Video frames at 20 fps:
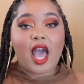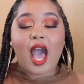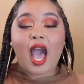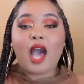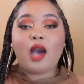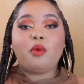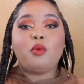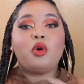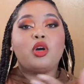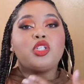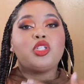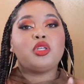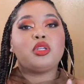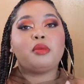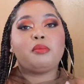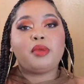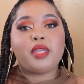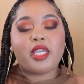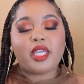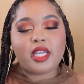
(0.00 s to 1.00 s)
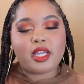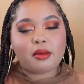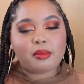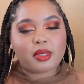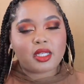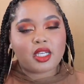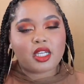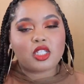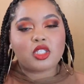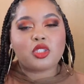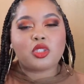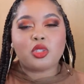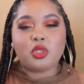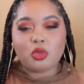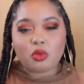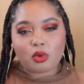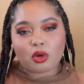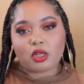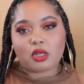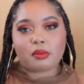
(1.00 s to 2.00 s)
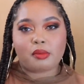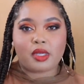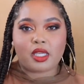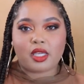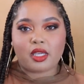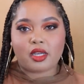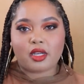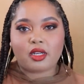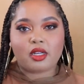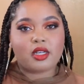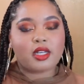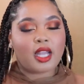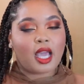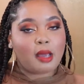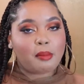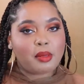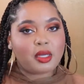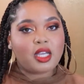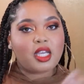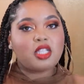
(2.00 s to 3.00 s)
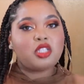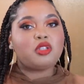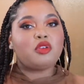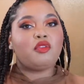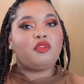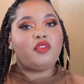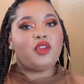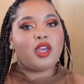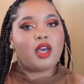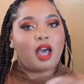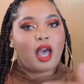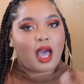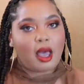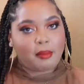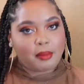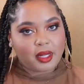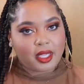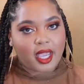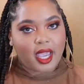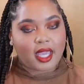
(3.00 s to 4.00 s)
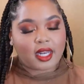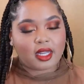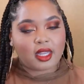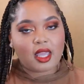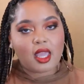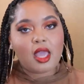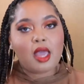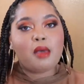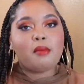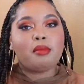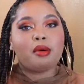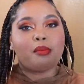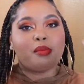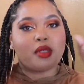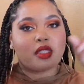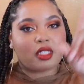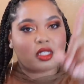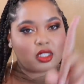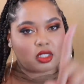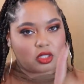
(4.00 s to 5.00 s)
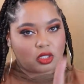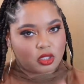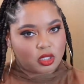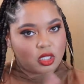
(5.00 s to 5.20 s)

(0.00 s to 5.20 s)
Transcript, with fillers: I want you to be here because you want to be here. Not because you feel obligated, but because